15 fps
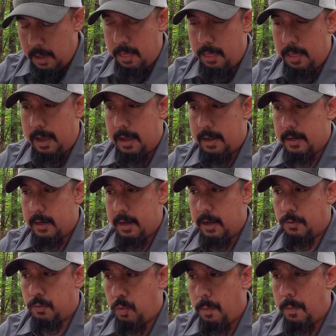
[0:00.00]
that
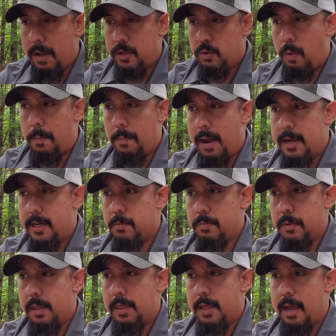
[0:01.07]
it reminds
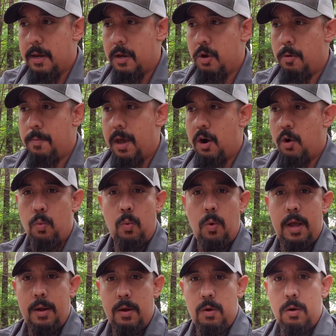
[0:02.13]
me that no matter
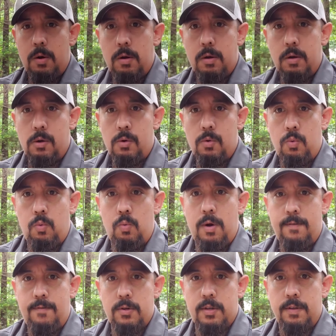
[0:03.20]
what
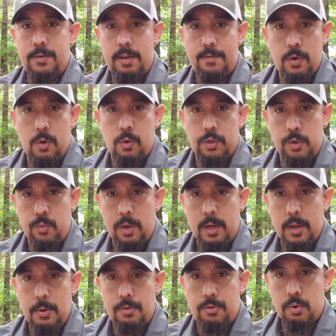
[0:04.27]
rivers of difficulty we
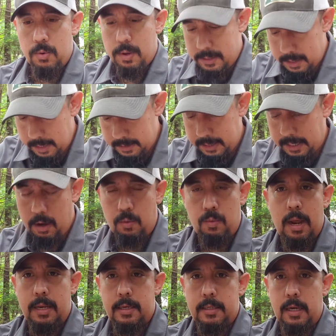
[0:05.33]
go through, as Isaiah
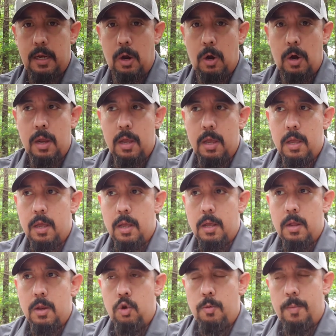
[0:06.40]
writes here,
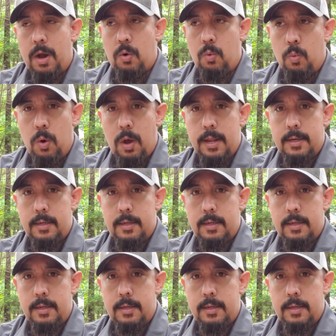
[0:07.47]
no matter what